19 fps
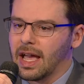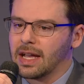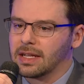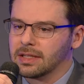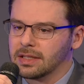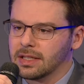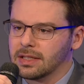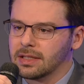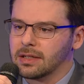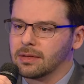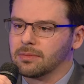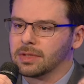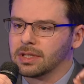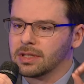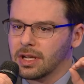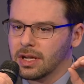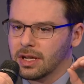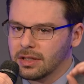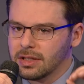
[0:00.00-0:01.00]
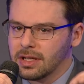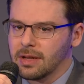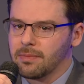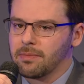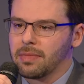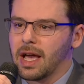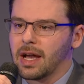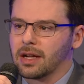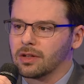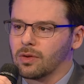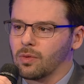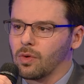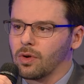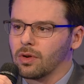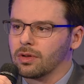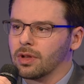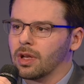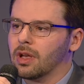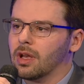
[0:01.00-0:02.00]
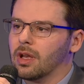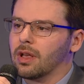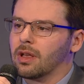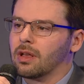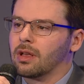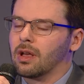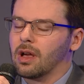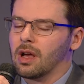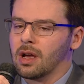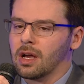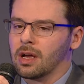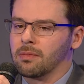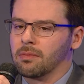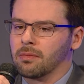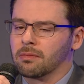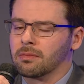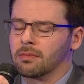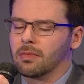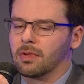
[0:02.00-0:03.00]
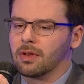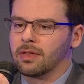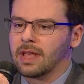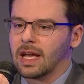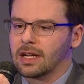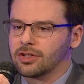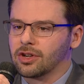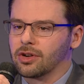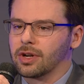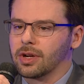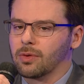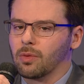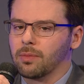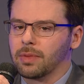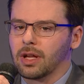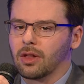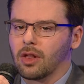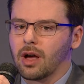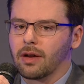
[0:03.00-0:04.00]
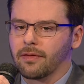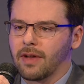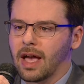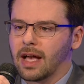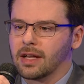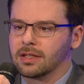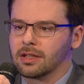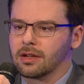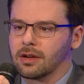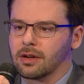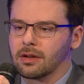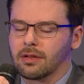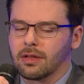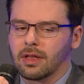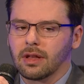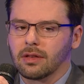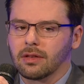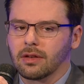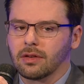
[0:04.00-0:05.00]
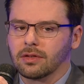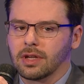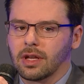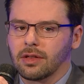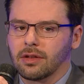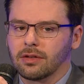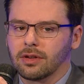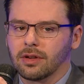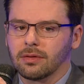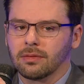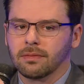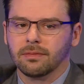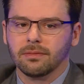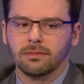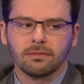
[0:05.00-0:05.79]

AI systems to impact the world. That journey will be a lot faster than those other two.